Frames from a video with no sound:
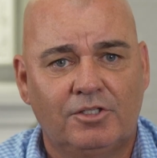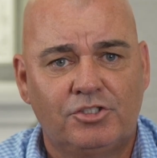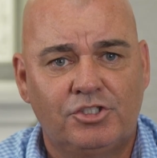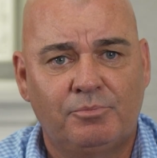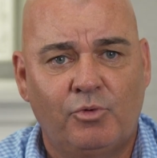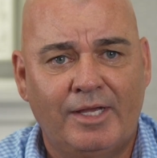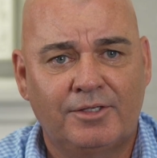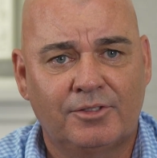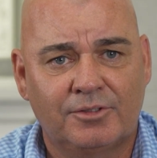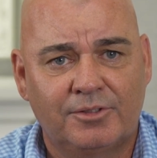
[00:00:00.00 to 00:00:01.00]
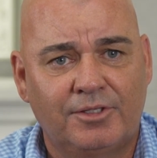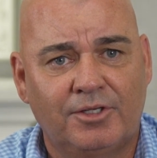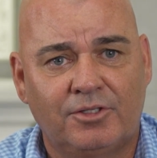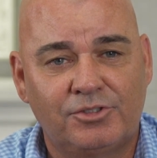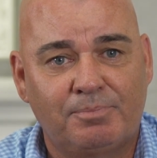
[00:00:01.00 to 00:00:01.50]
Jim Wagner,
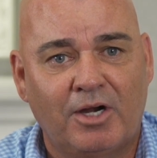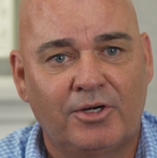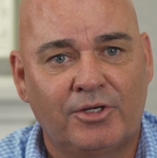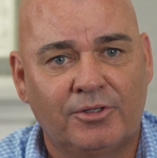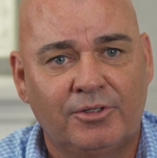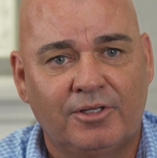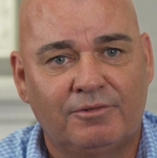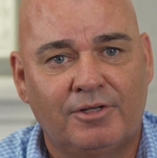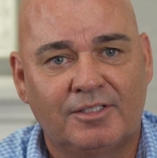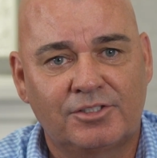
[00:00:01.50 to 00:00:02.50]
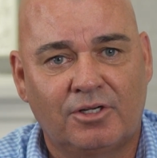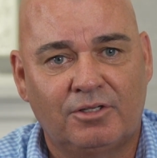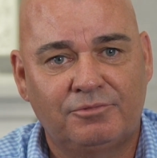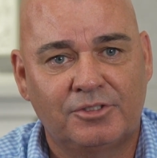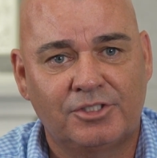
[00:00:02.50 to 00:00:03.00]
Gil's partner of Hanse
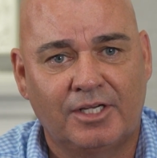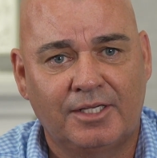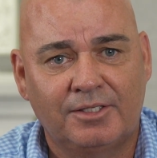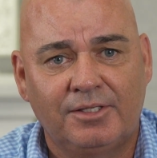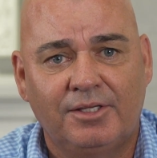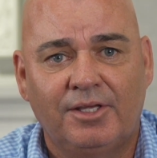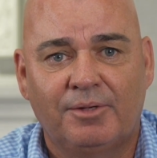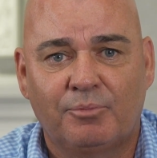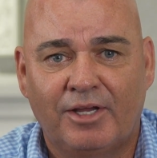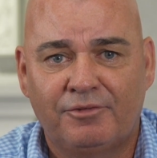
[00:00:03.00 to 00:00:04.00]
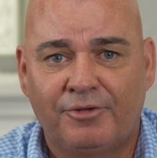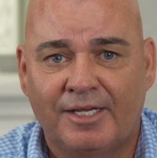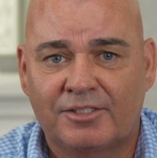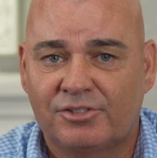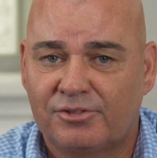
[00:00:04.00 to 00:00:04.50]
Golf Design, and Brad
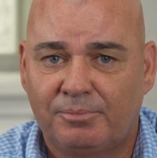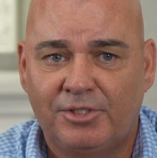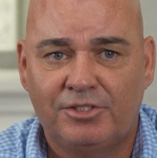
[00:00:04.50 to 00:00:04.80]
Faxon of the